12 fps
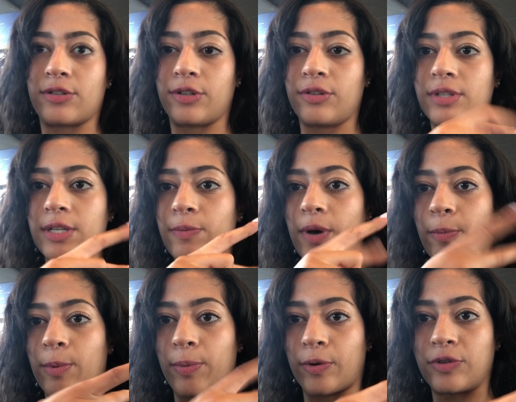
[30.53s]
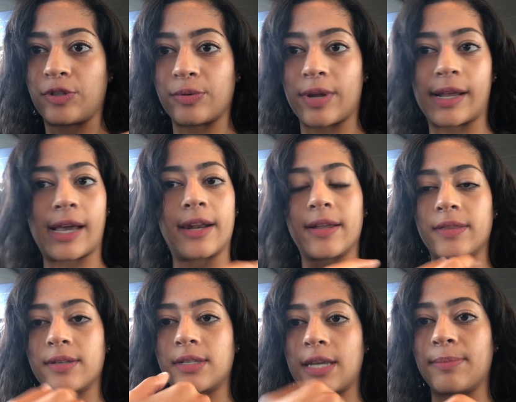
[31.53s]
So you'll see what we're both doing kind of at
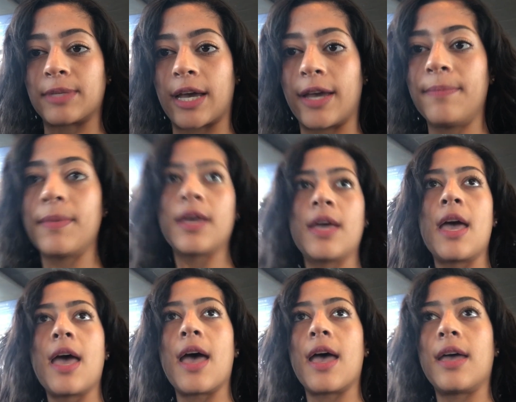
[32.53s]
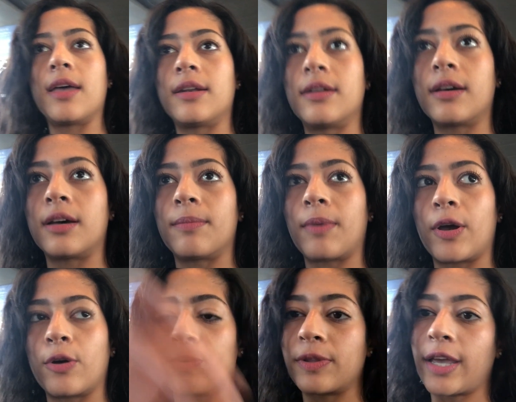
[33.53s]
the same time. And um, I
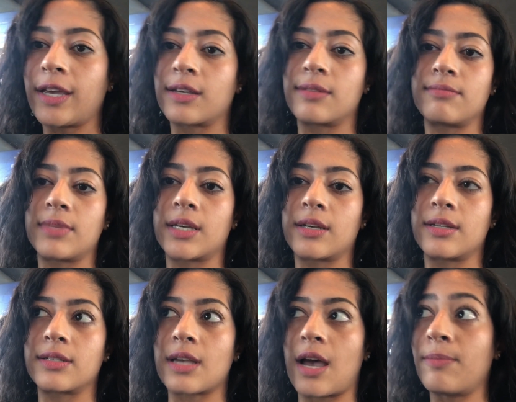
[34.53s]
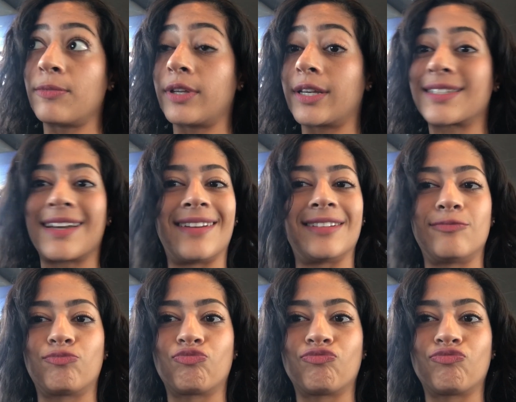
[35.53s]
hope you like it because I'm really excited.